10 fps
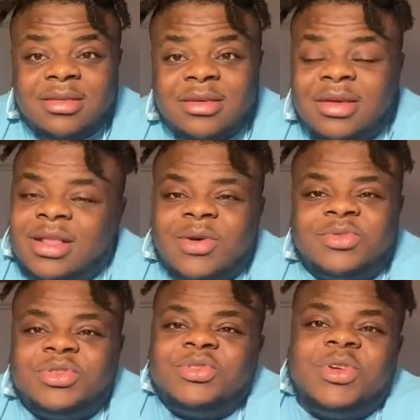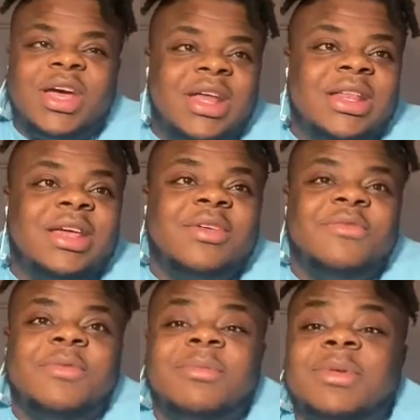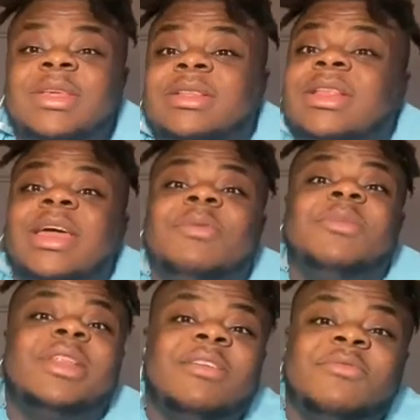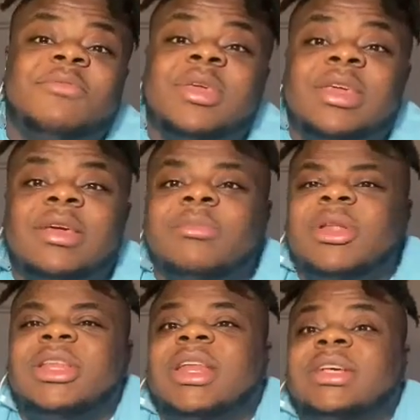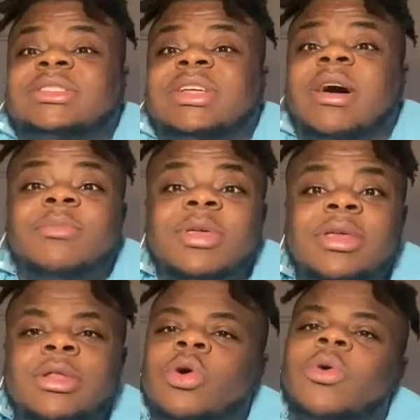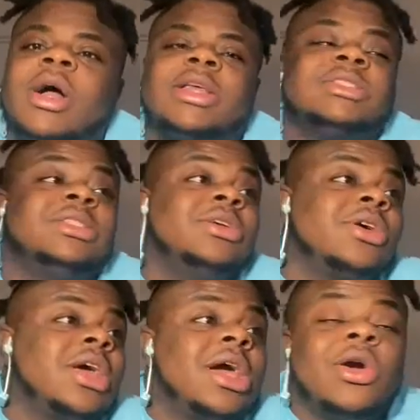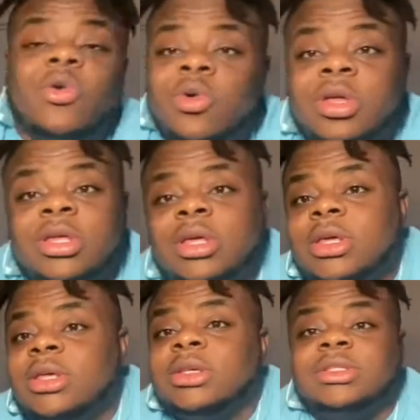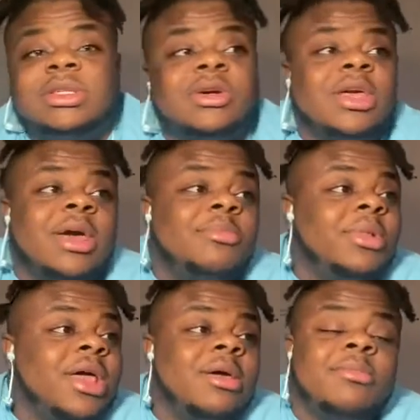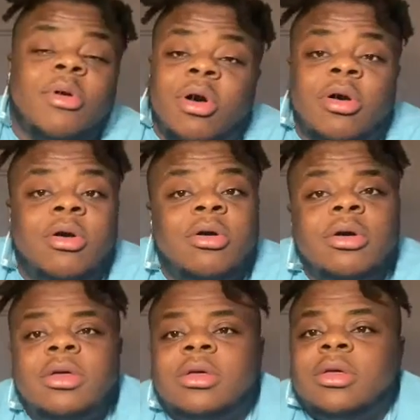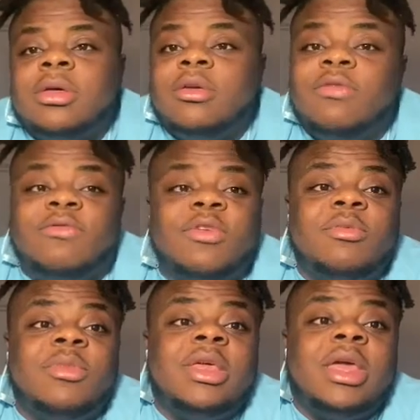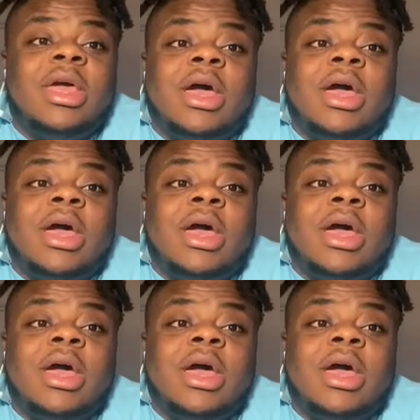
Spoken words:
Because I was a short-ass nigga, you feel me? They ain't believing me. But did that stop me? No, I still kept going. Still kept playing ball. You feel me?